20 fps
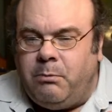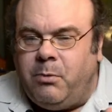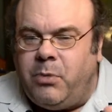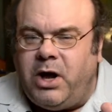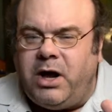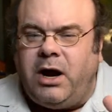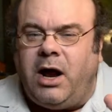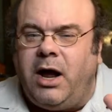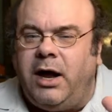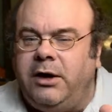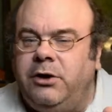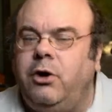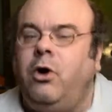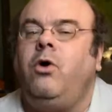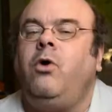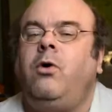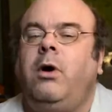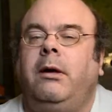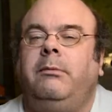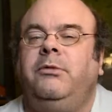but I
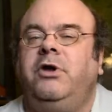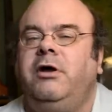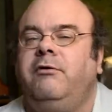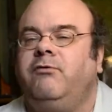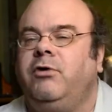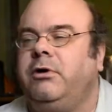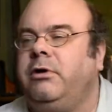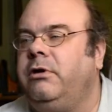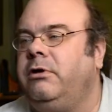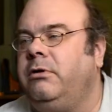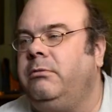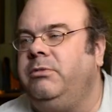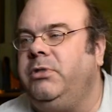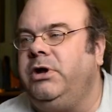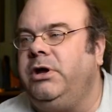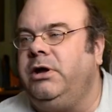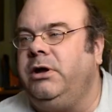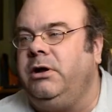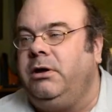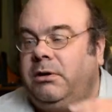know I'm never going to
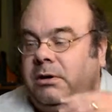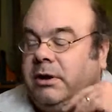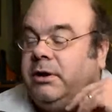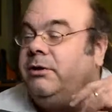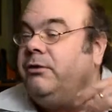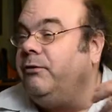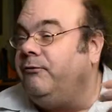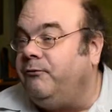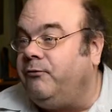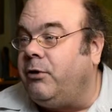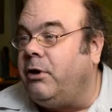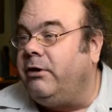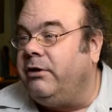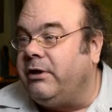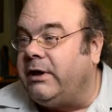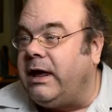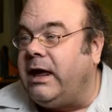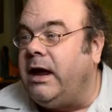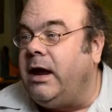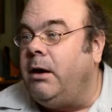be in the front of
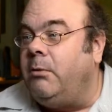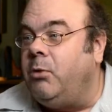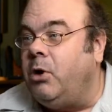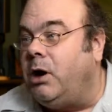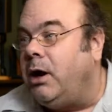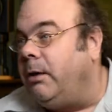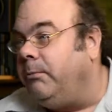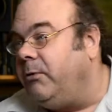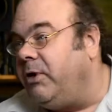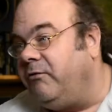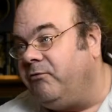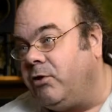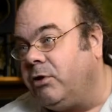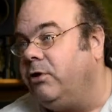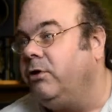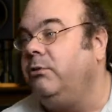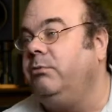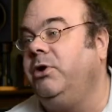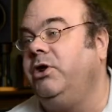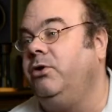the camera. I'm never
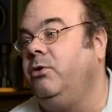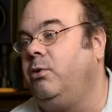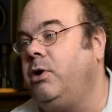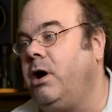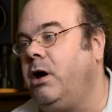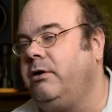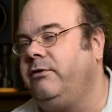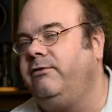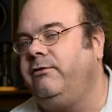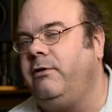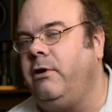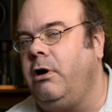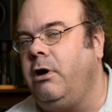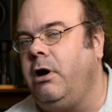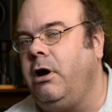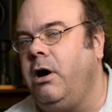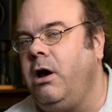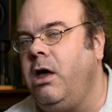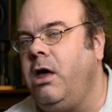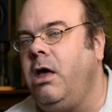going to be the rock
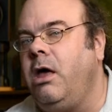star.